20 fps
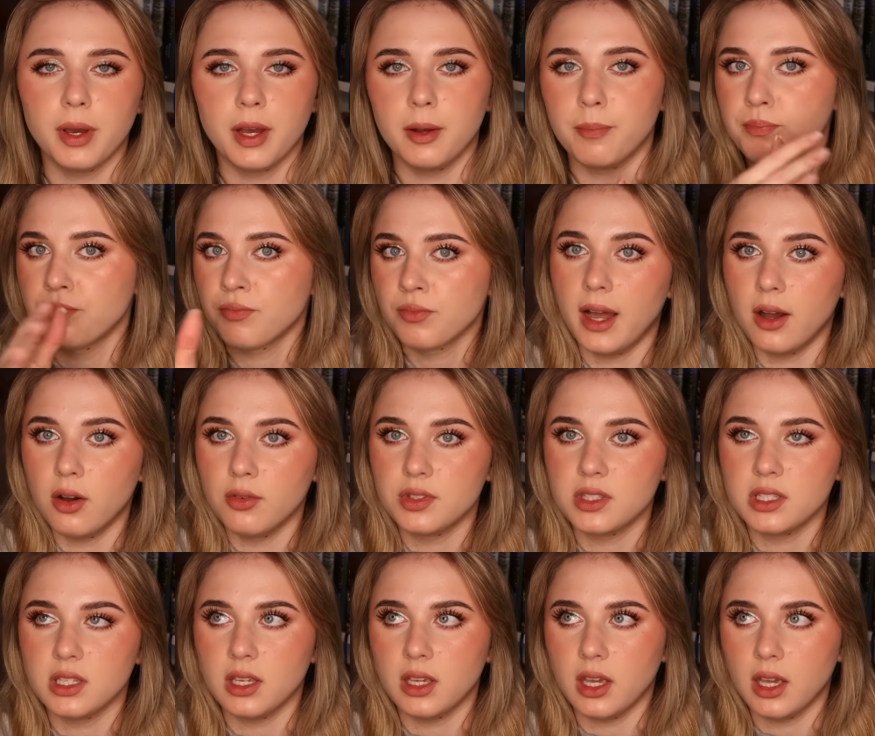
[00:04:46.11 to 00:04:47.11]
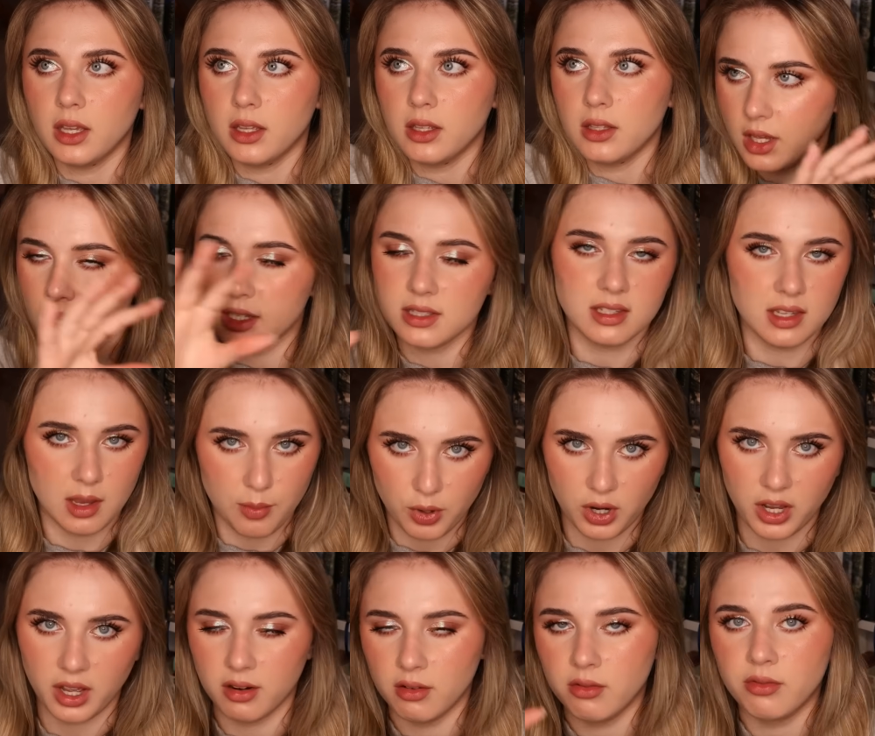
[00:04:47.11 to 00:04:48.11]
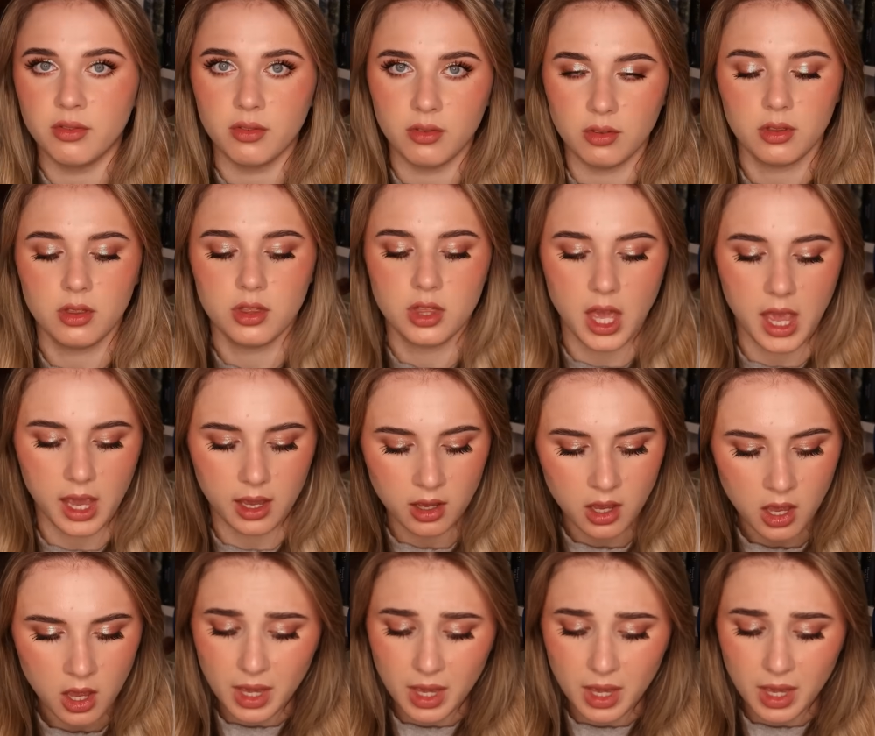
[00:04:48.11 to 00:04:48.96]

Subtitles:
But that obviously is a separate kind of thing.